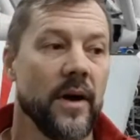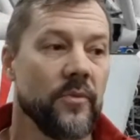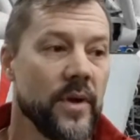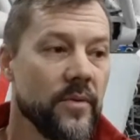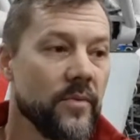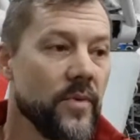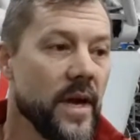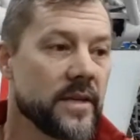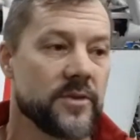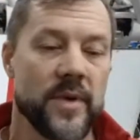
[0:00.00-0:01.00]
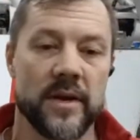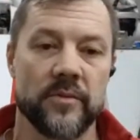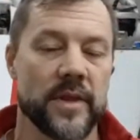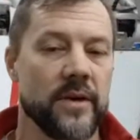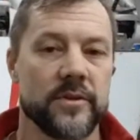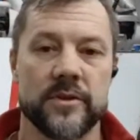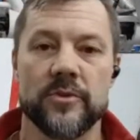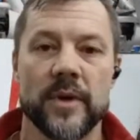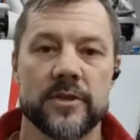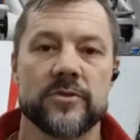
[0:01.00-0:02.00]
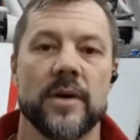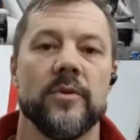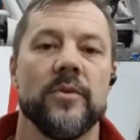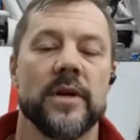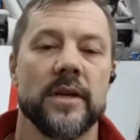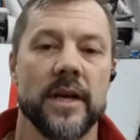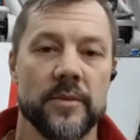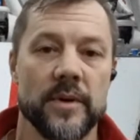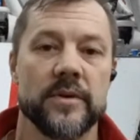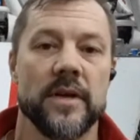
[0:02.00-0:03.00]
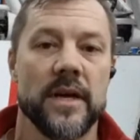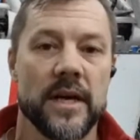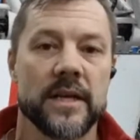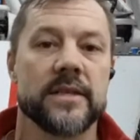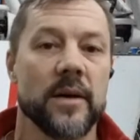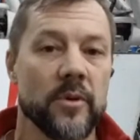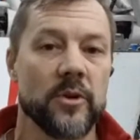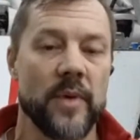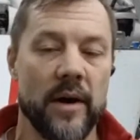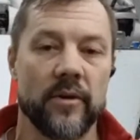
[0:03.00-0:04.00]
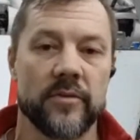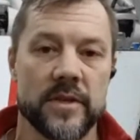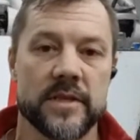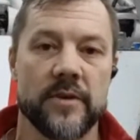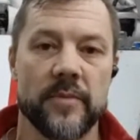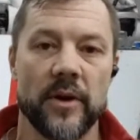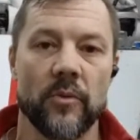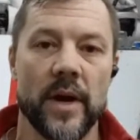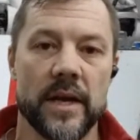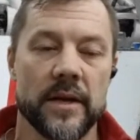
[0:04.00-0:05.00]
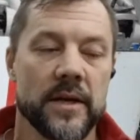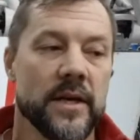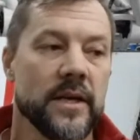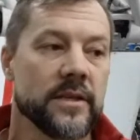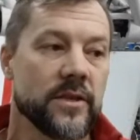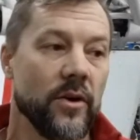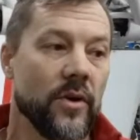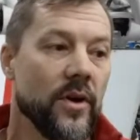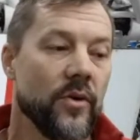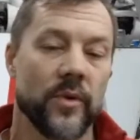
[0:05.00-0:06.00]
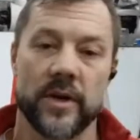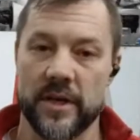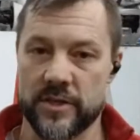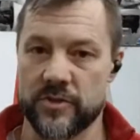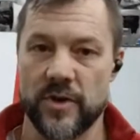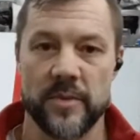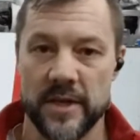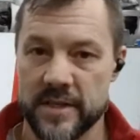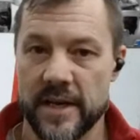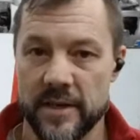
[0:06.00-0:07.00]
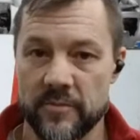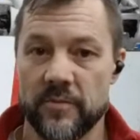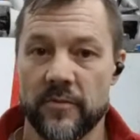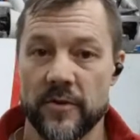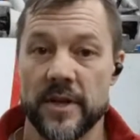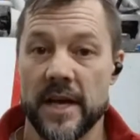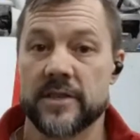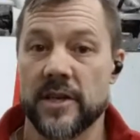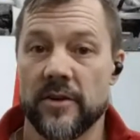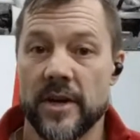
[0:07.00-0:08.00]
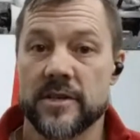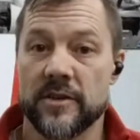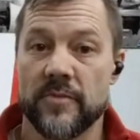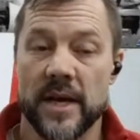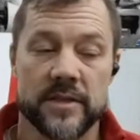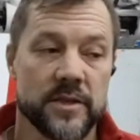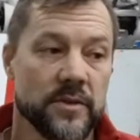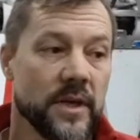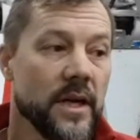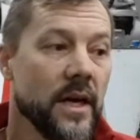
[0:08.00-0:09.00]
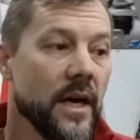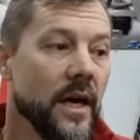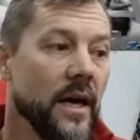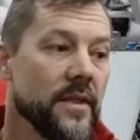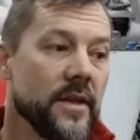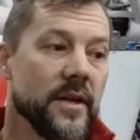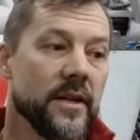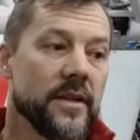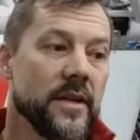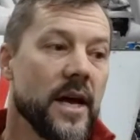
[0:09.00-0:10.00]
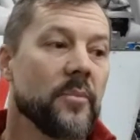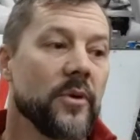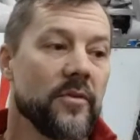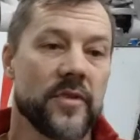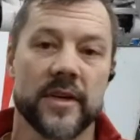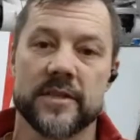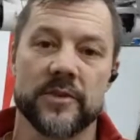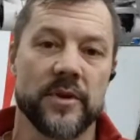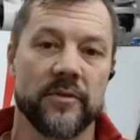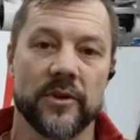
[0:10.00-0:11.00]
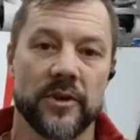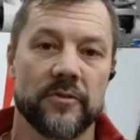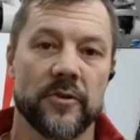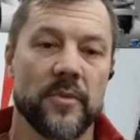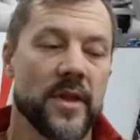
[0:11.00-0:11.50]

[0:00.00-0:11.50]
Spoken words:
We estimate without too much trouble we could get about double the power for the same amount of weight. So we're extremely excited for the next generation of mech suit. The number of things that we've learned from